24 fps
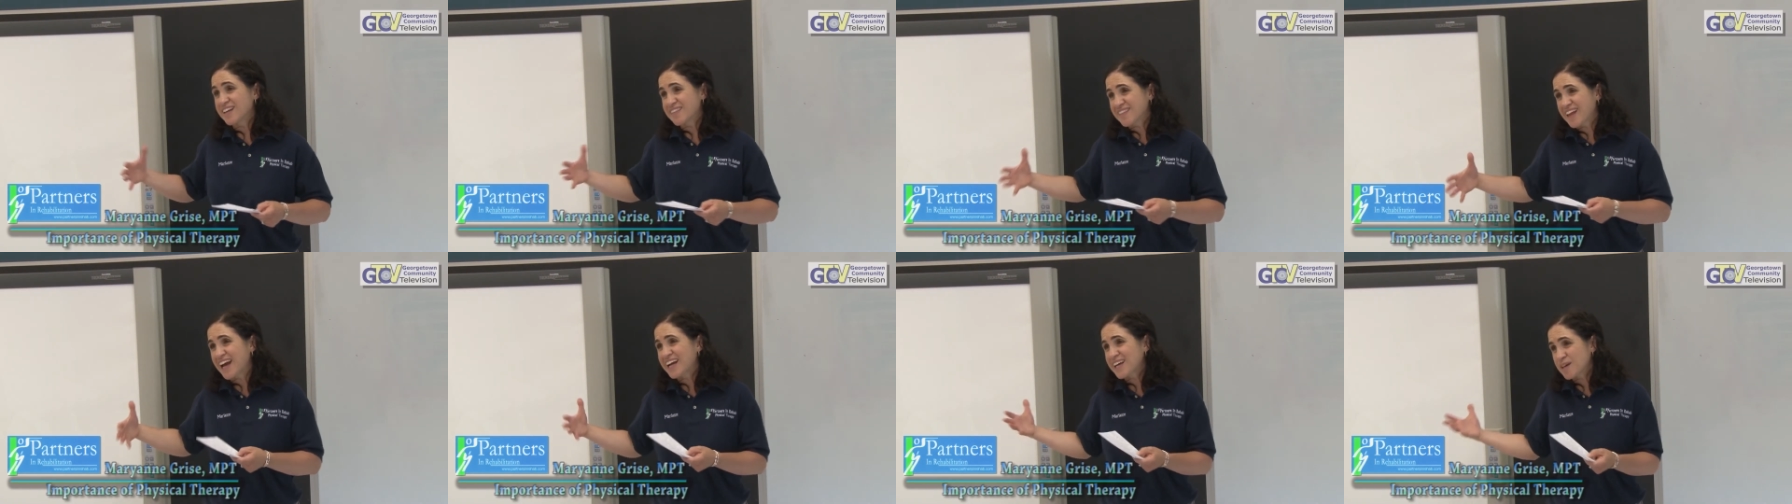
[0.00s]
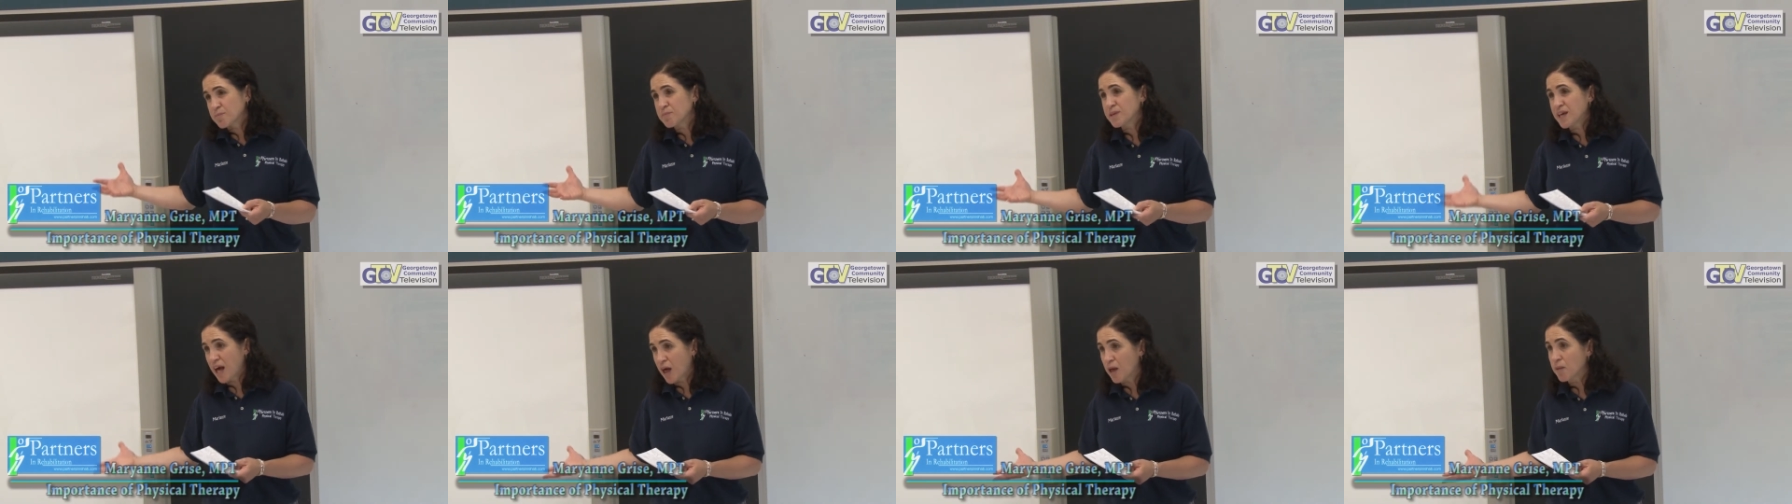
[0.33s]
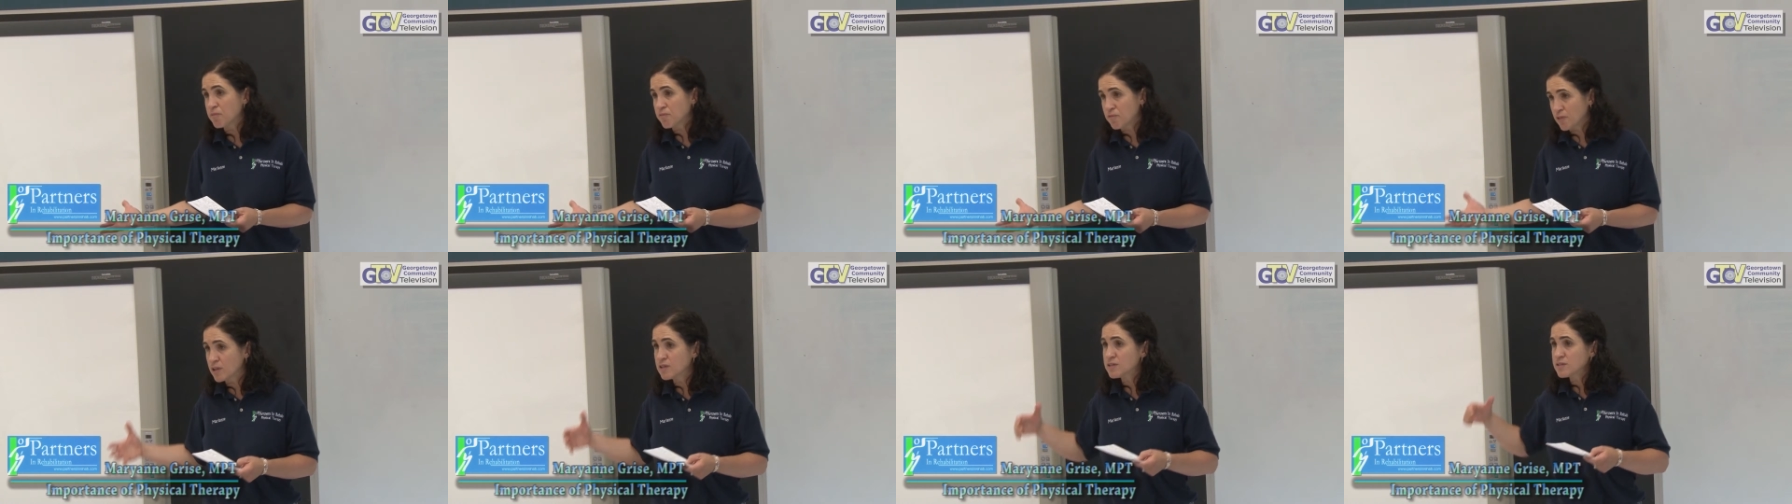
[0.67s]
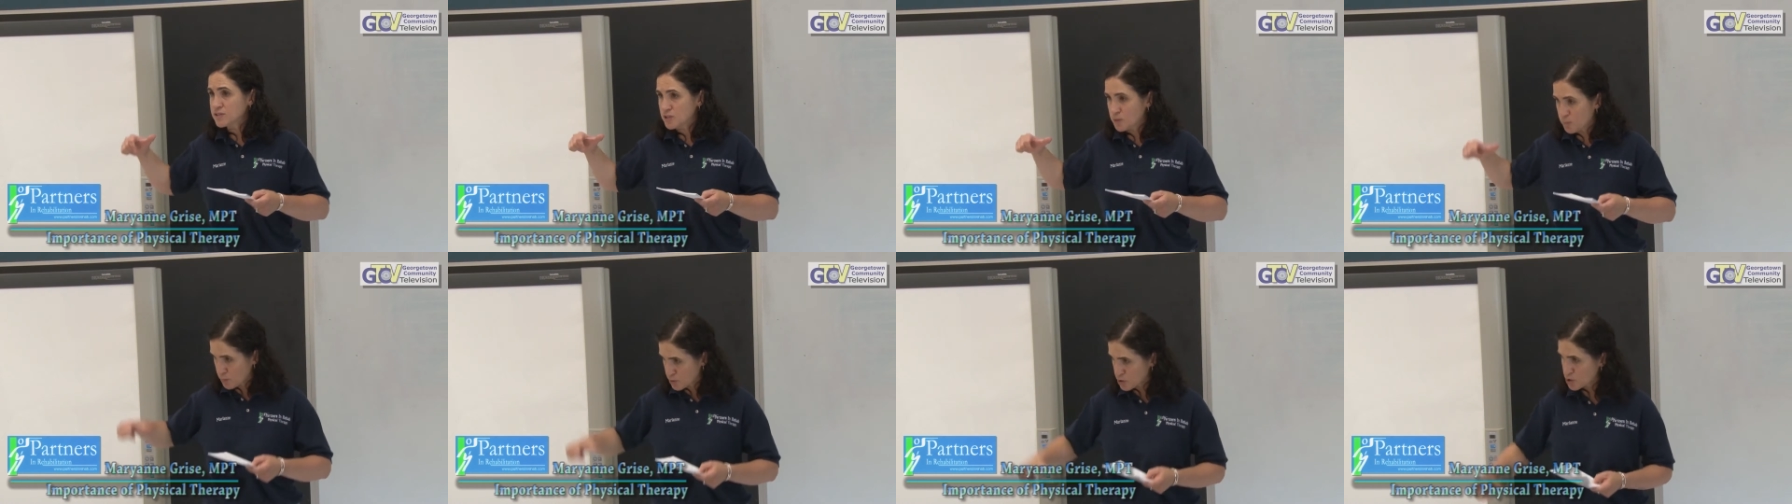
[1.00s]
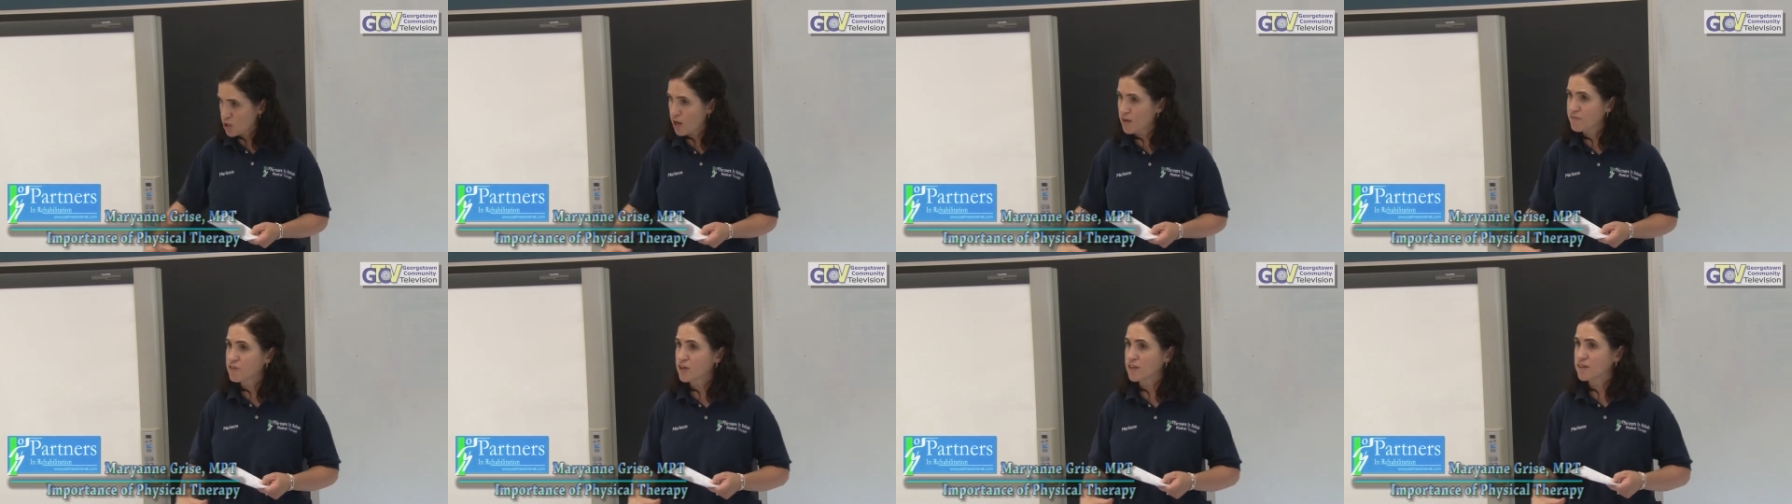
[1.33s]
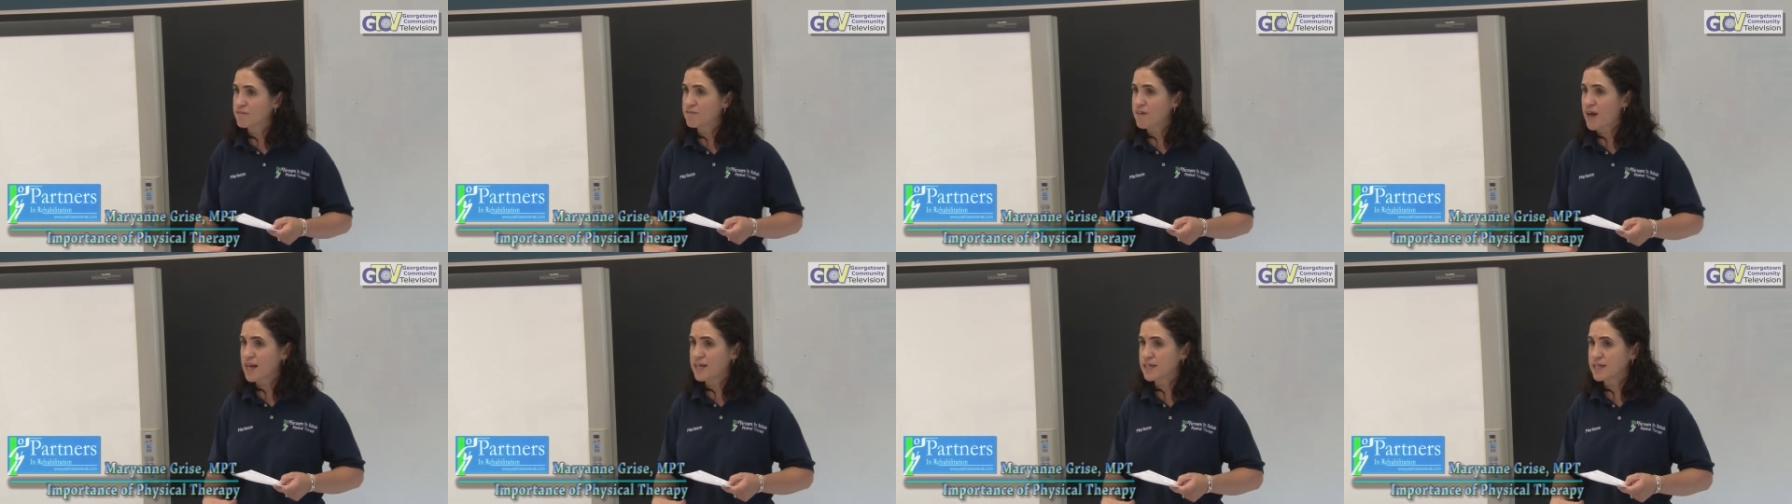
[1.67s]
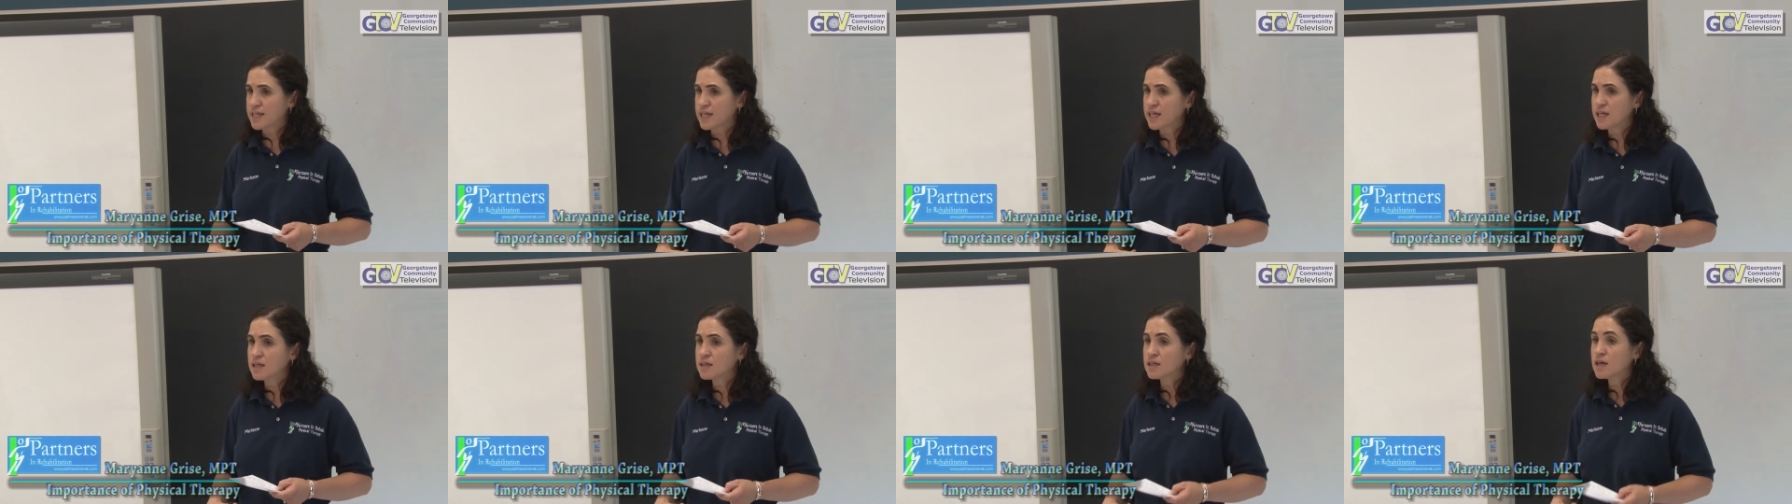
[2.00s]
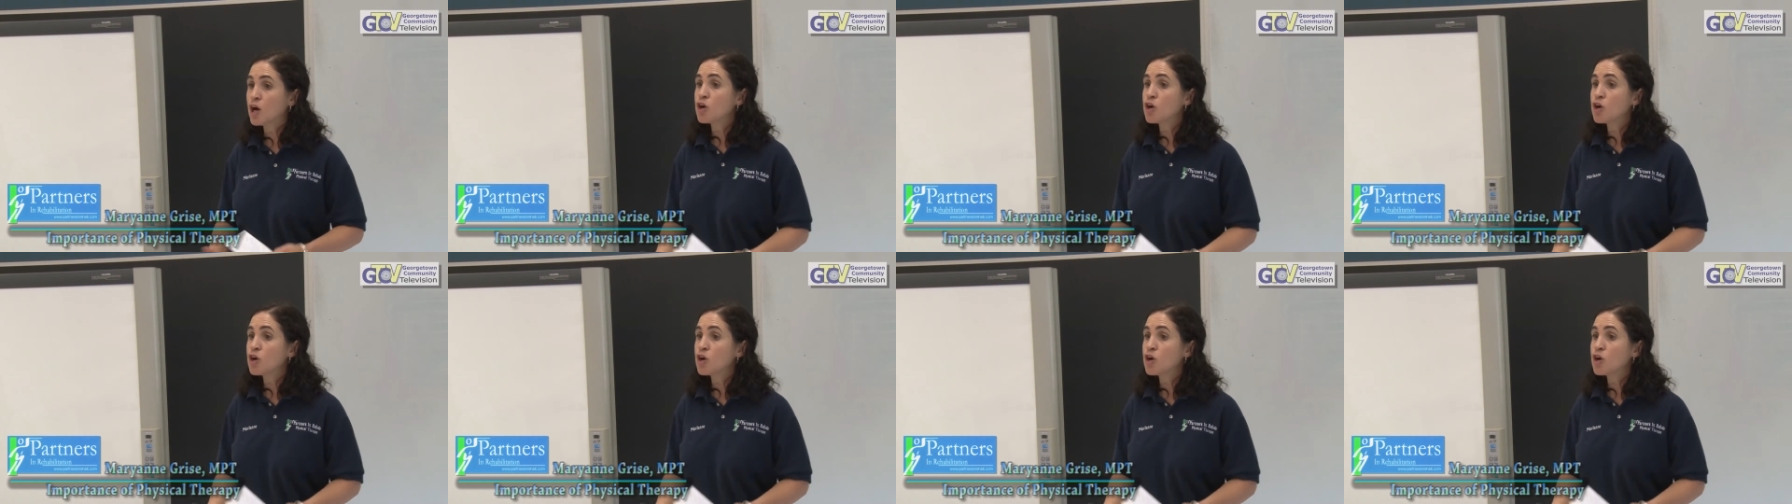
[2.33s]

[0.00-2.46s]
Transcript: and that can be helpful to push off on the vanity.